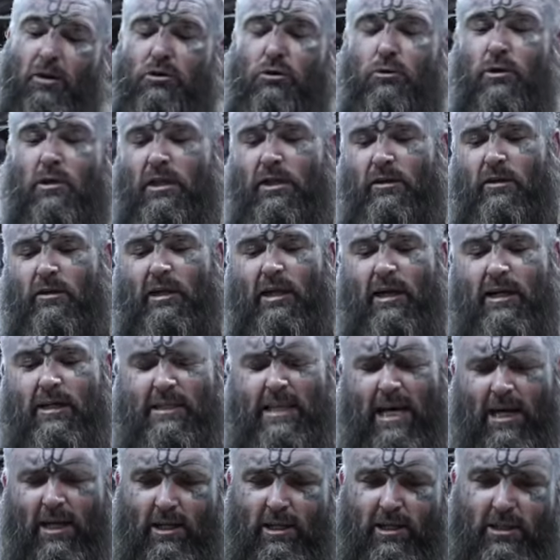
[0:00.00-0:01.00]
do a little
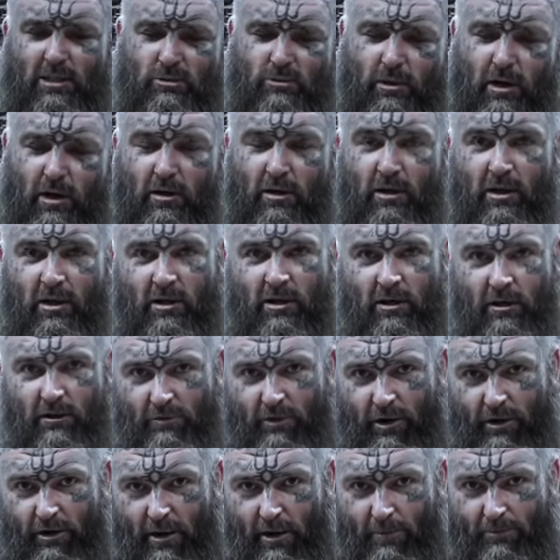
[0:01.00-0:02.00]
tally as well of
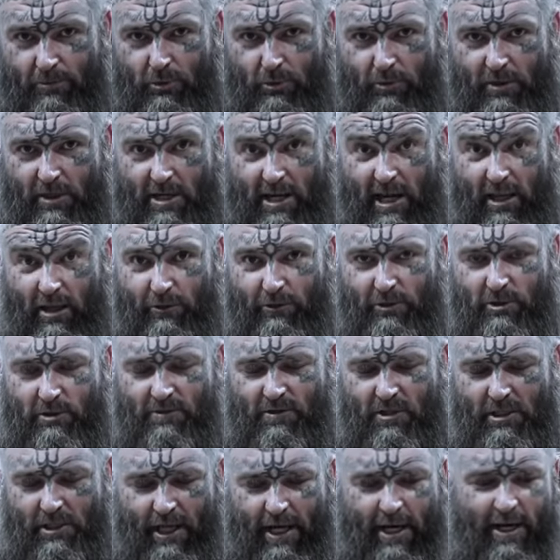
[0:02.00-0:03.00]
where we're up to with the calories for
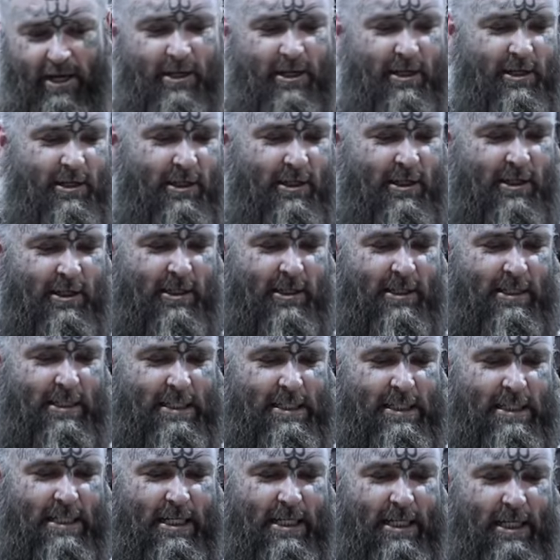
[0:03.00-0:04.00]
the day.
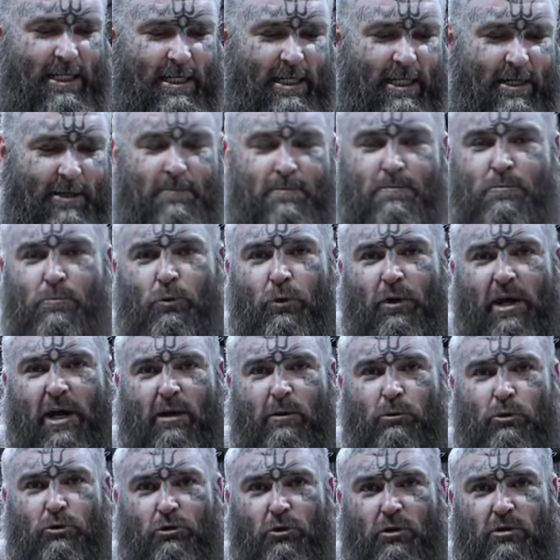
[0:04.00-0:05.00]
And yeah, we'll get it.
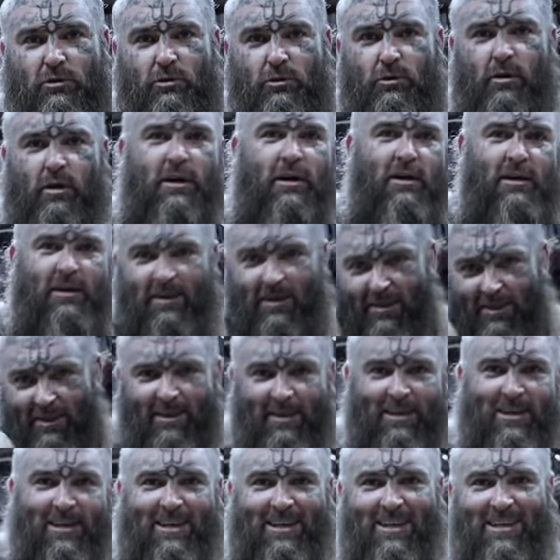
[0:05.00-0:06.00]
We'll talk soon.
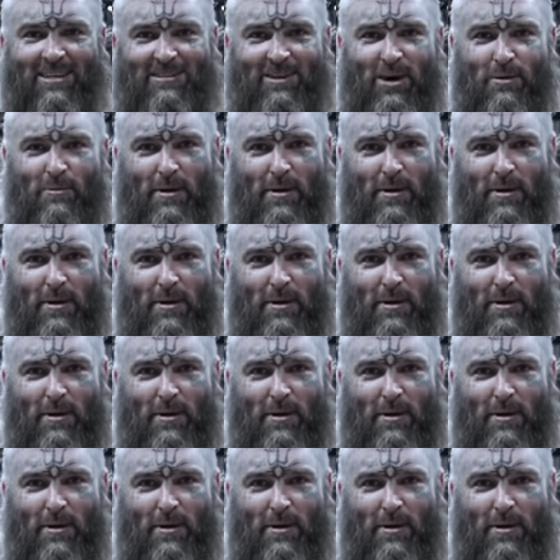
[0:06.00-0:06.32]
Let's go,